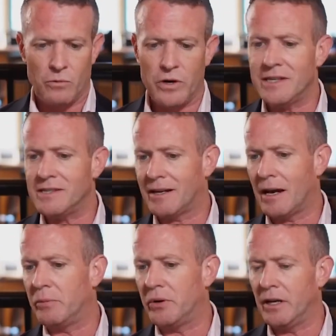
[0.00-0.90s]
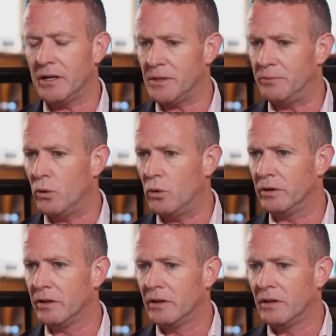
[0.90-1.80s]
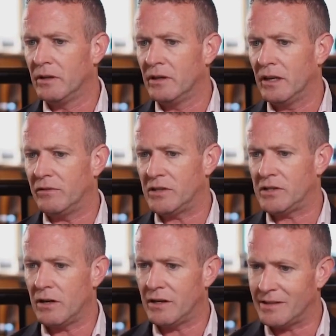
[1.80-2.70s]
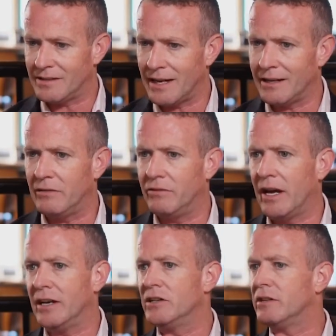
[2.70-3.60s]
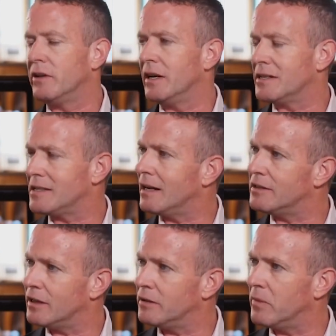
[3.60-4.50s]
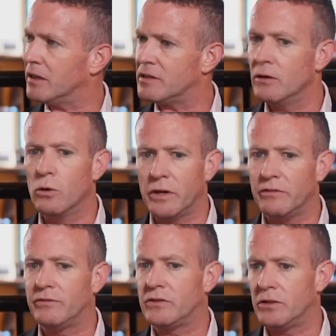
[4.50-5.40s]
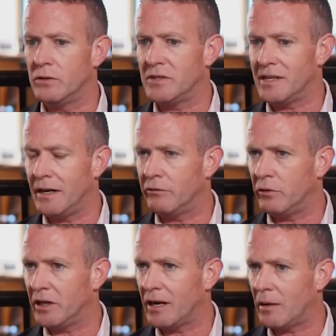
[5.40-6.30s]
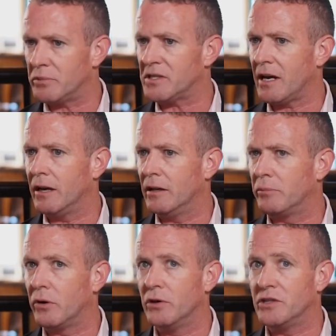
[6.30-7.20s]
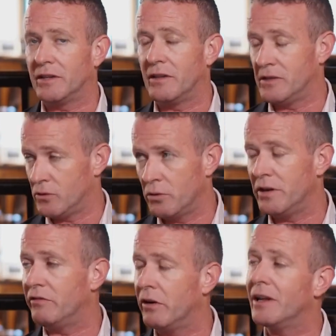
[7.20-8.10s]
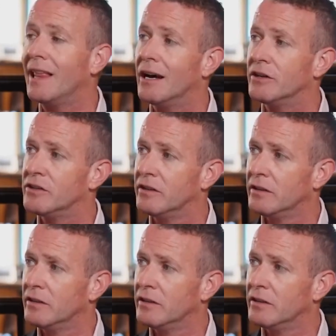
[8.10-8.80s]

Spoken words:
We as a company and as a board have decided to take advantage of the next 18 months and look to see if we can upscale a project that is already very large.